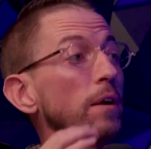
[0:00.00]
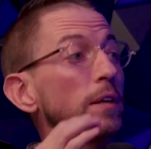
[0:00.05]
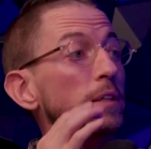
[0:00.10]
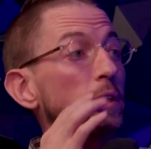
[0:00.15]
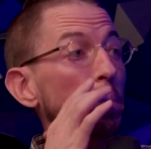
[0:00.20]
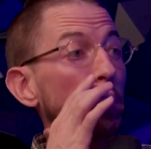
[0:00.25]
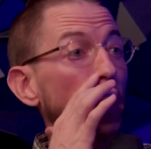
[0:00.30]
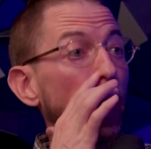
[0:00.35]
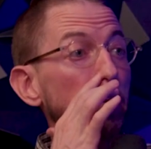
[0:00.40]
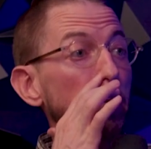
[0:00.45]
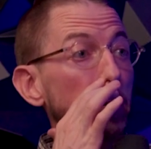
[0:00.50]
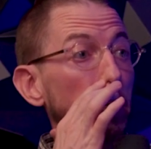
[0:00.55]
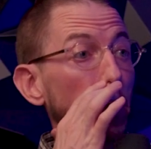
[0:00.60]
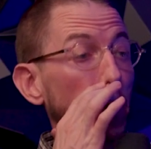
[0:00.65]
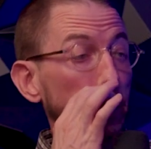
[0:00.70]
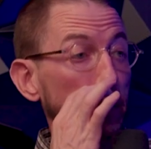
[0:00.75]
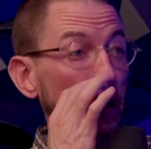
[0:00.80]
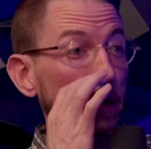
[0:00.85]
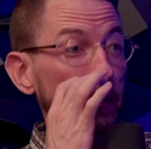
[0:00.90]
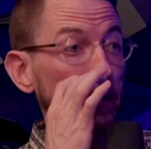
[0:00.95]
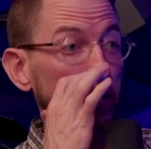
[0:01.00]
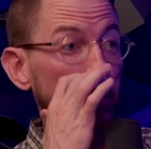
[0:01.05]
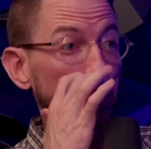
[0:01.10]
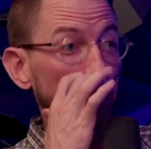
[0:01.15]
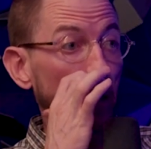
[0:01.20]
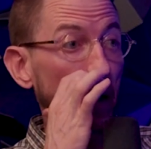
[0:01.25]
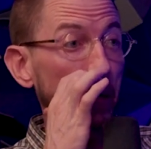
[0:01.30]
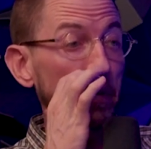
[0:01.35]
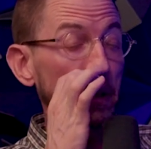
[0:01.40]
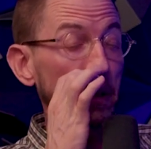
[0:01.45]
talked to Bobby about this,
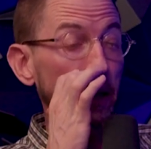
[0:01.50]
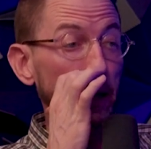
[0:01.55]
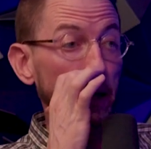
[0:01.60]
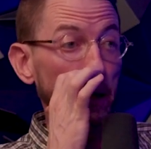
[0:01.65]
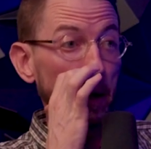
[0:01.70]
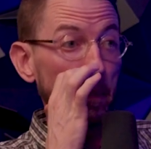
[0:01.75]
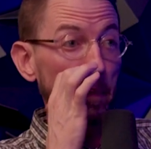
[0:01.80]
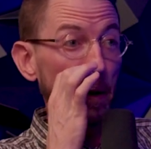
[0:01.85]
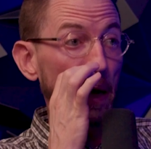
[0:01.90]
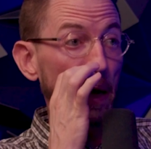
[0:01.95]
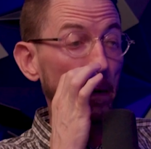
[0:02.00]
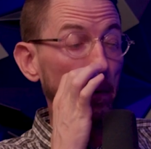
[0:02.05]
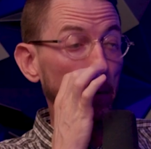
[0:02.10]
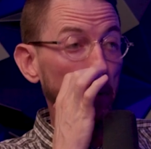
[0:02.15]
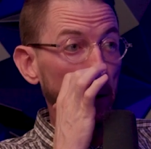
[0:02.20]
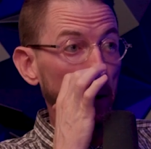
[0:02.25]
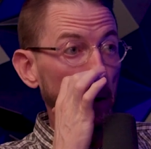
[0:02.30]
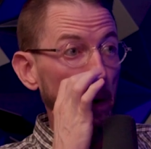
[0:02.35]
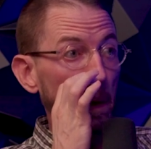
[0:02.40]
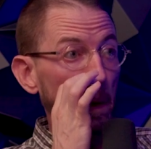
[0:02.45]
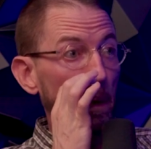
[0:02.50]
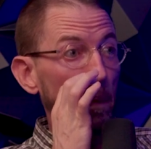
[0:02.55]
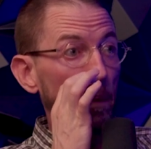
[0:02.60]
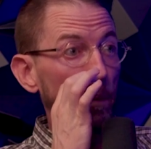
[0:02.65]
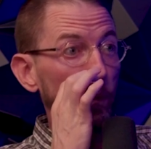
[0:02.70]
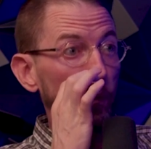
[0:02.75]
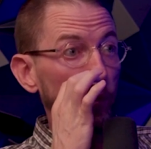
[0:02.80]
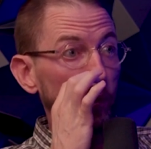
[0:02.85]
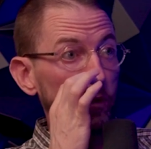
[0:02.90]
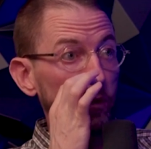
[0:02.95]
Bobby Lee, about...
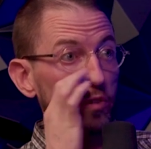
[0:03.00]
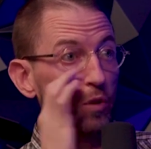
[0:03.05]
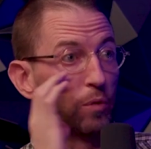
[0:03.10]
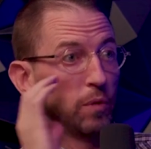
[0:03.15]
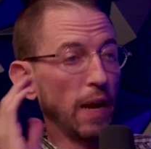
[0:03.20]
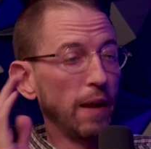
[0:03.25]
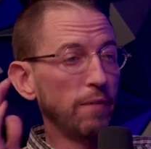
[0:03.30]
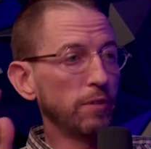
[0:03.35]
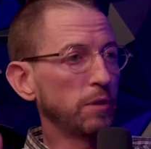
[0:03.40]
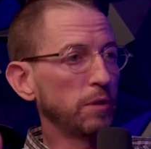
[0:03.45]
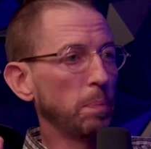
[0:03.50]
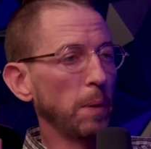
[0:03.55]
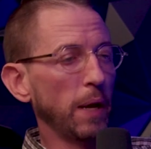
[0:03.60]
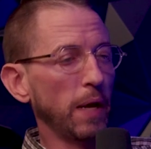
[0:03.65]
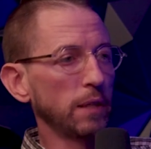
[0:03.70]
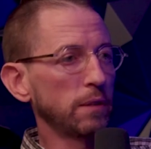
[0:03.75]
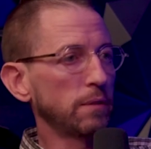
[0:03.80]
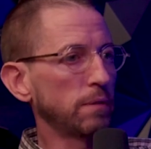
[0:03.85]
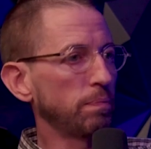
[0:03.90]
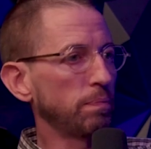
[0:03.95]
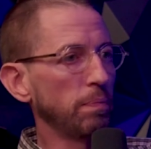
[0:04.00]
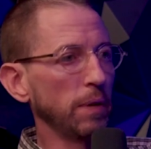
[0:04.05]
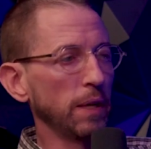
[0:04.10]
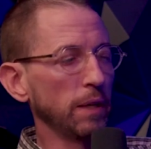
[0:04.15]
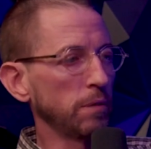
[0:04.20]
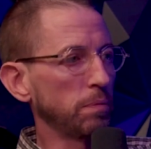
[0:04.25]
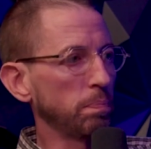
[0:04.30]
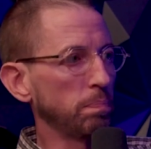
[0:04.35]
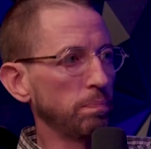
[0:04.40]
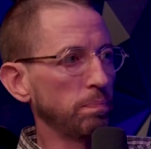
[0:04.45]
So David Spade's
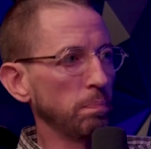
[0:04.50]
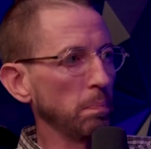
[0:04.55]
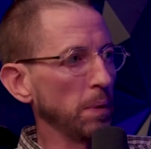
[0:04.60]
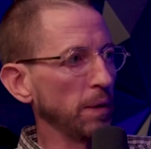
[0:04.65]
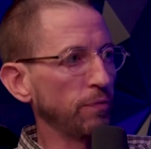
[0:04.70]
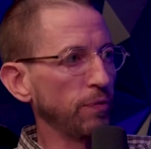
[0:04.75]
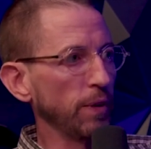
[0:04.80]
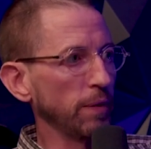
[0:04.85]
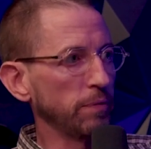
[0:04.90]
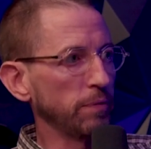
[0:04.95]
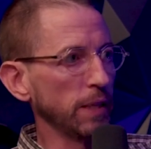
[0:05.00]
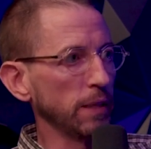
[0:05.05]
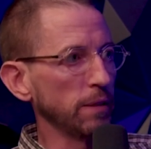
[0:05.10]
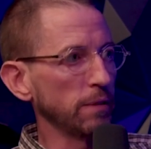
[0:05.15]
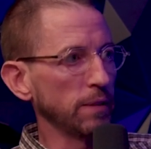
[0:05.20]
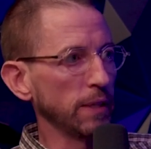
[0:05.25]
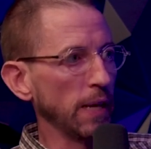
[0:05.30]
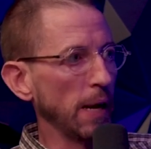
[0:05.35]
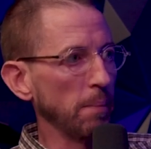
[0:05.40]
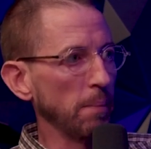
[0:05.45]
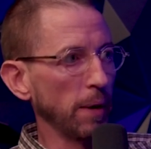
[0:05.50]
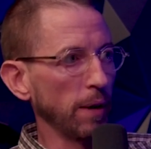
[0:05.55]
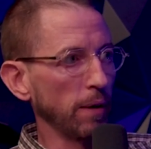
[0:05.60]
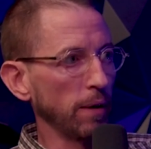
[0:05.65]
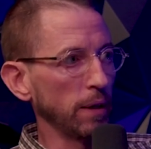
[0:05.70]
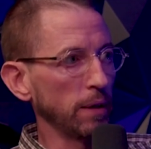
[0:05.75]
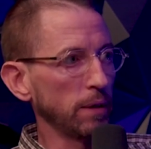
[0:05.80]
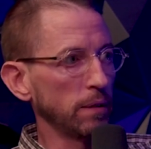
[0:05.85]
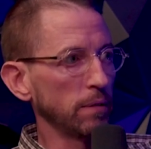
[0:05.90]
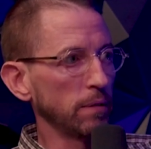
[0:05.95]
in his mid-50s, not
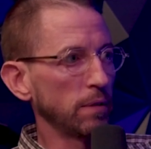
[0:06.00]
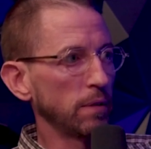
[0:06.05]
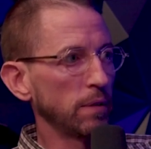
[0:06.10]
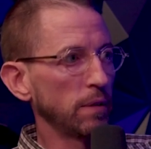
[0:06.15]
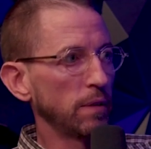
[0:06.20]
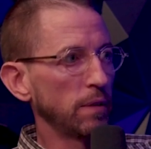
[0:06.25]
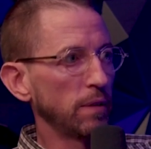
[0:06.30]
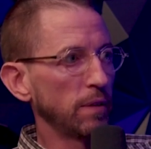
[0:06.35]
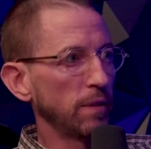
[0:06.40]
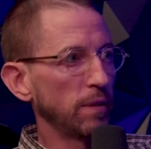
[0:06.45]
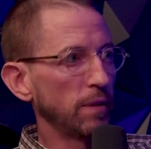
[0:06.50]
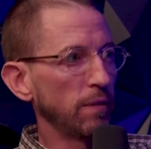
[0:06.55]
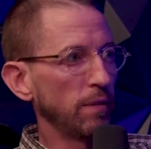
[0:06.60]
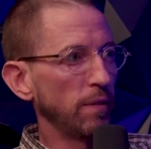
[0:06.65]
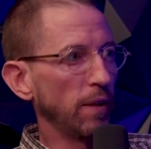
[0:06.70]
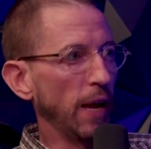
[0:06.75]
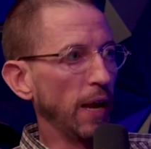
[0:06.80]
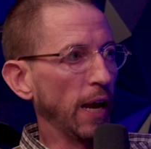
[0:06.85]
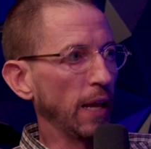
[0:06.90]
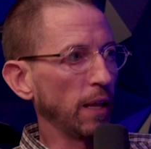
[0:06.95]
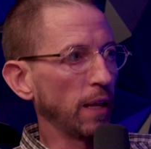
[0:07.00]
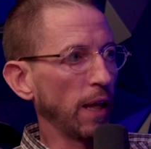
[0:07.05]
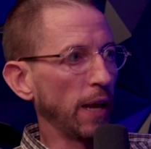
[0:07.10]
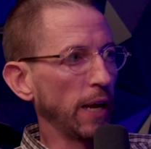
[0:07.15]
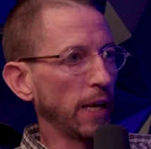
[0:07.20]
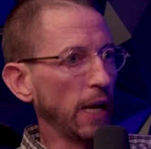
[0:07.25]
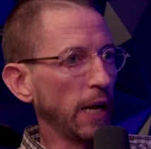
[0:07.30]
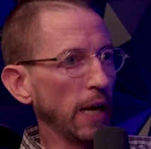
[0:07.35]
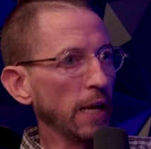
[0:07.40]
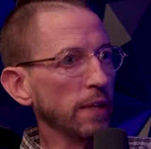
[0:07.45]
married. And
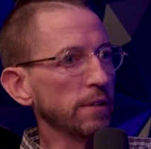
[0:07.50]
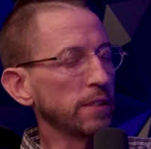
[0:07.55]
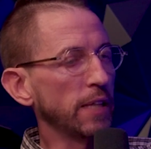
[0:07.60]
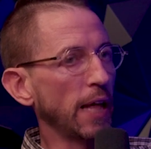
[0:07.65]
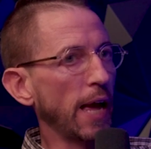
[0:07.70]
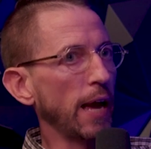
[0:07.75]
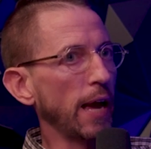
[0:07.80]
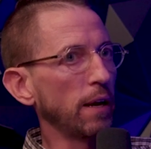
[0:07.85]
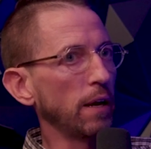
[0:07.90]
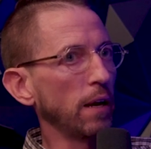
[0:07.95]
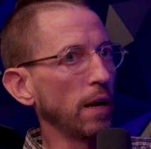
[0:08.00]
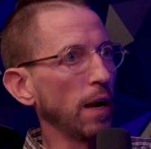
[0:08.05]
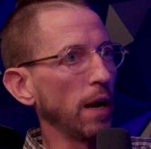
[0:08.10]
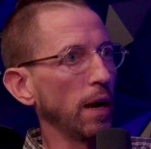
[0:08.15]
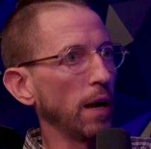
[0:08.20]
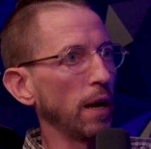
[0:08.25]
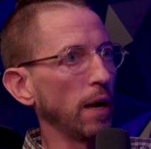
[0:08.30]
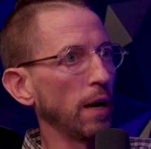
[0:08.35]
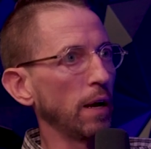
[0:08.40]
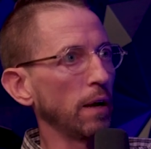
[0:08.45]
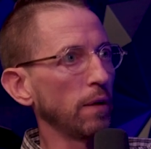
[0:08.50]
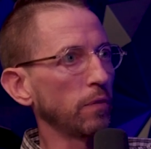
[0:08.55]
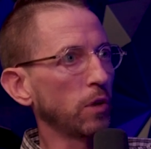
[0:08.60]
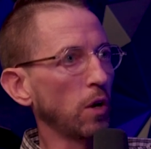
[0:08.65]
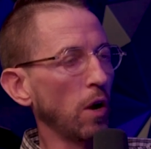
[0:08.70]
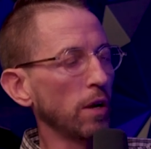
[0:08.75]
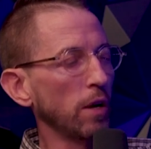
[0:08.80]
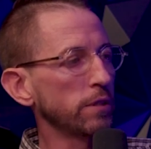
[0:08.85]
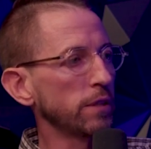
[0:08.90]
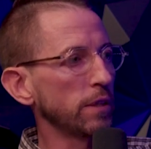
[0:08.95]
like, is that a
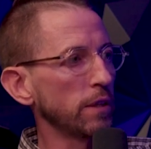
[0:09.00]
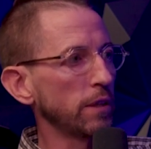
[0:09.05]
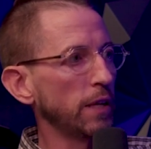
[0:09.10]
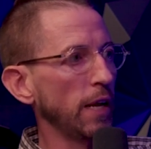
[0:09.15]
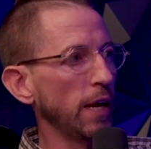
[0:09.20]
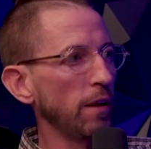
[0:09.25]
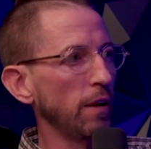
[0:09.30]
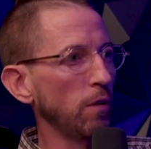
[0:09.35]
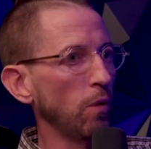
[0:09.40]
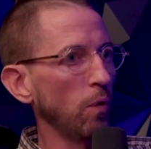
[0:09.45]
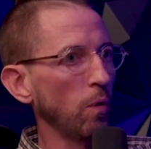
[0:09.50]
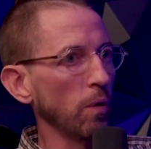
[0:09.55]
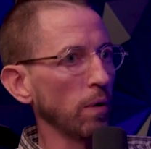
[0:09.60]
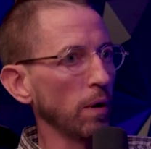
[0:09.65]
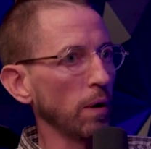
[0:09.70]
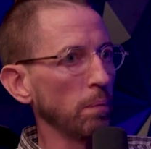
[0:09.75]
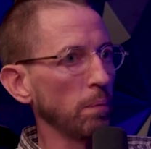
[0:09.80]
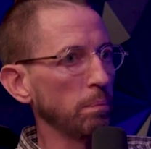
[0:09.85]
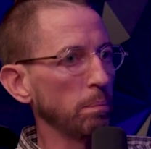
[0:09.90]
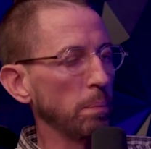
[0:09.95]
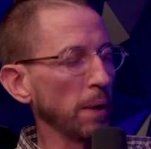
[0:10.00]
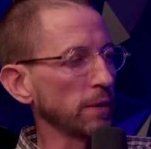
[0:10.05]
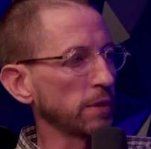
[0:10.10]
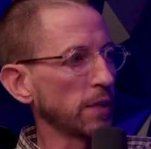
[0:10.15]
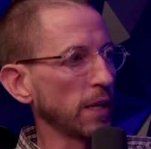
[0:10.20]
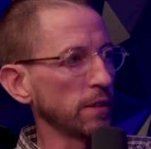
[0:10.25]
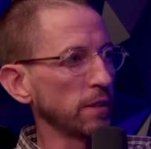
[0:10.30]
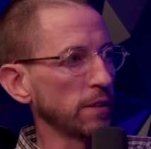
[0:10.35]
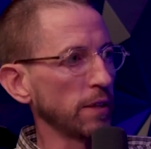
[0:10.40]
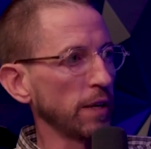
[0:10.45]
cautionary tale or a
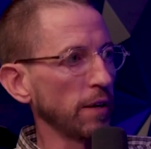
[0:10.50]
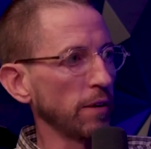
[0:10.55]
best case